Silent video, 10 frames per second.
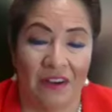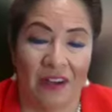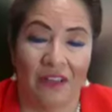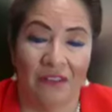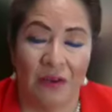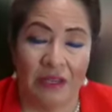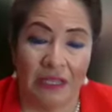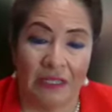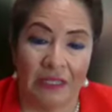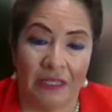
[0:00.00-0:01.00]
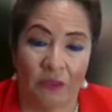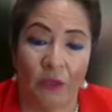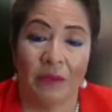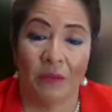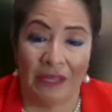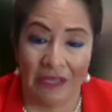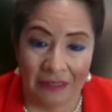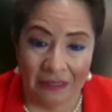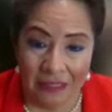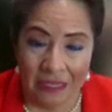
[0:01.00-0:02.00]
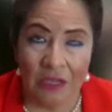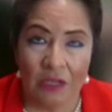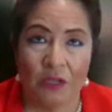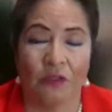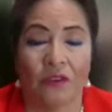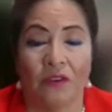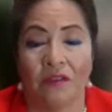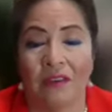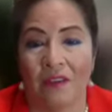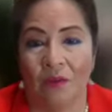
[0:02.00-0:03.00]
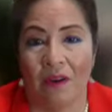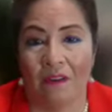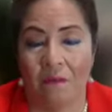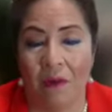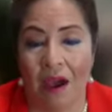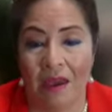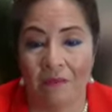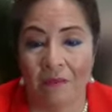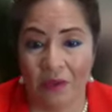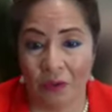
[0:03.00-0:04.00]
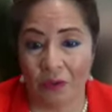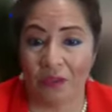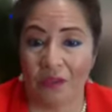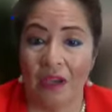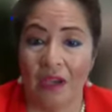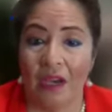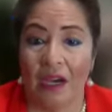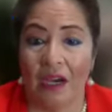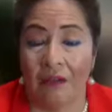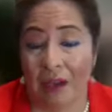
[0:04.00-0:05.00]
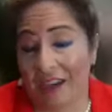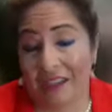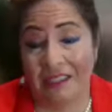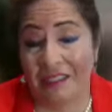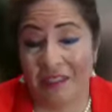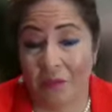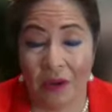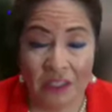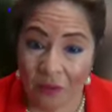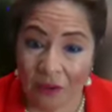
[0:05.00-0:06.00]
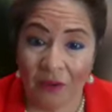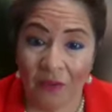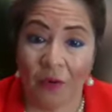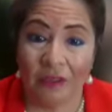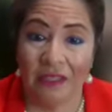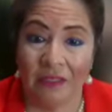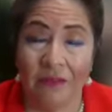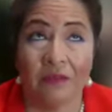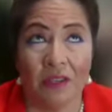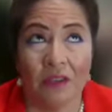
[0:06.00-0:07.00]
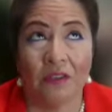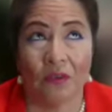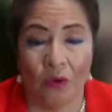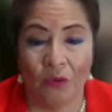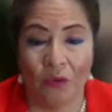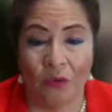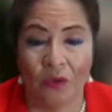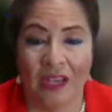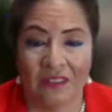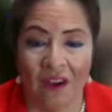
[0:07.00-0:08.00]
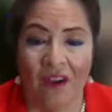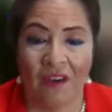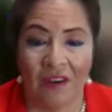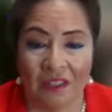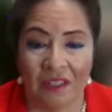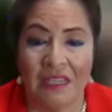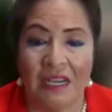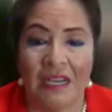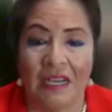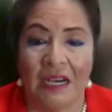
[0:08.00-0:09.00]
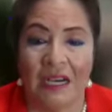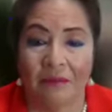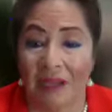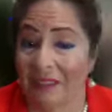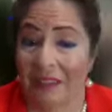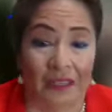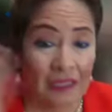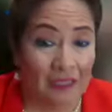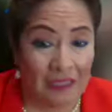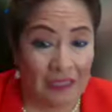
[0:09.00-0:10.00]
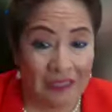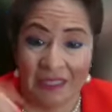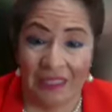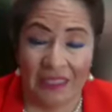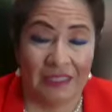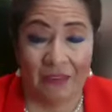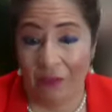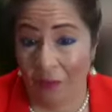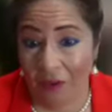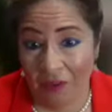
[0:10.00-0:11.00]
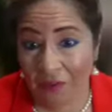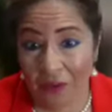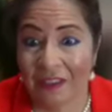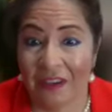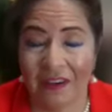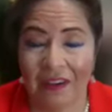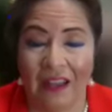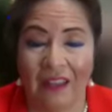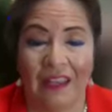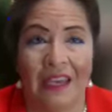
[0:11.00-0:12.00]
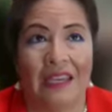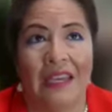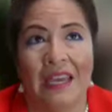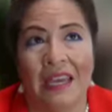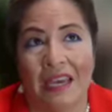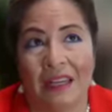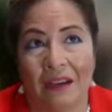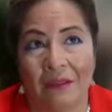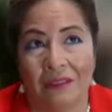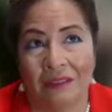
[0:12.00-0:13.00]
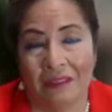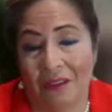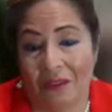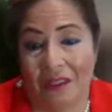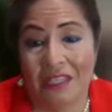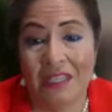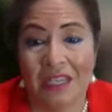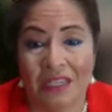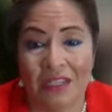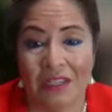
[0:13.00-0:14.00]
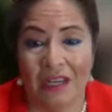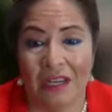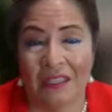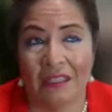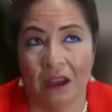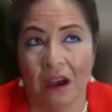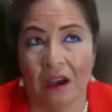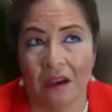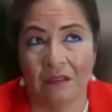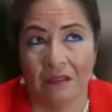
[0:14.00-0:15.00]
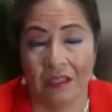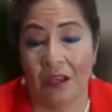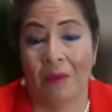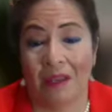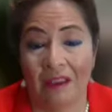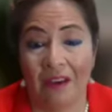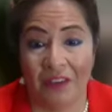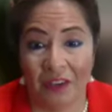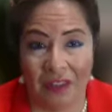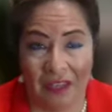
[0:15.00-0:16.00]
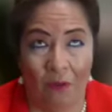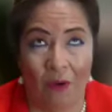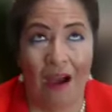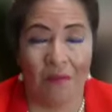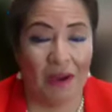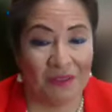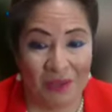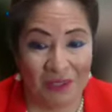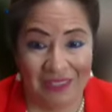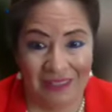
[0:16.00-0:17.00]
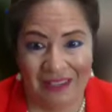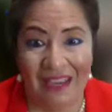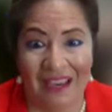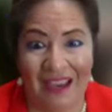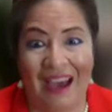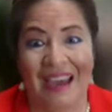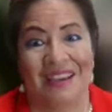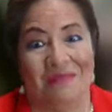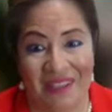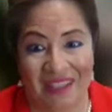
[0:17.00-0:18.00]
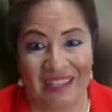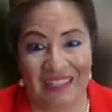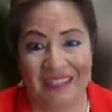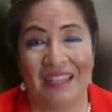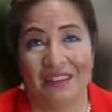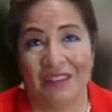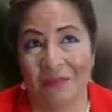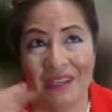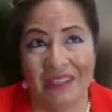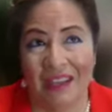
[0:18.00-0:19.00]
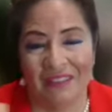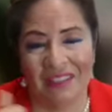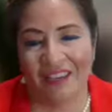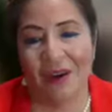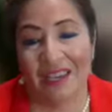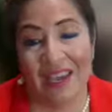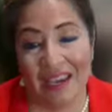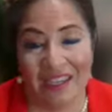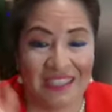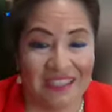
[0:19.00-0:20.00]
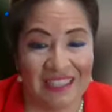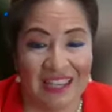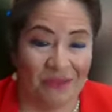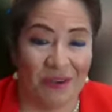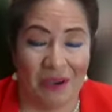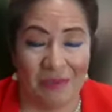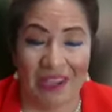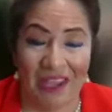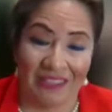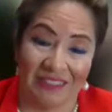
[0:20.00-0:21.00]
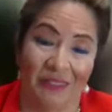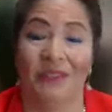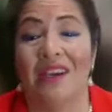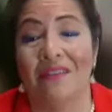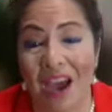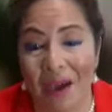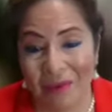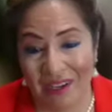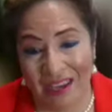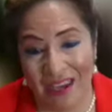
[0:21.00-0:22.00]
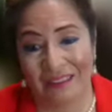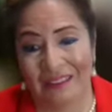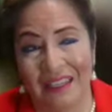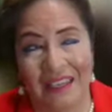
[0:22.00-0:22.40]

California, Gloria Molina, who served as one of my mentors. Actually, an inspiration. When I was 15 years old, I saw her as a Latina elected, for one of the first there in LA, and I was, a teenager, and I saw myself in her, like, wow, a possibility, like I could be elected. And then immediately I was like, no, I can't, because she's in California, I'm in Kansas. It will never happen in Kansas.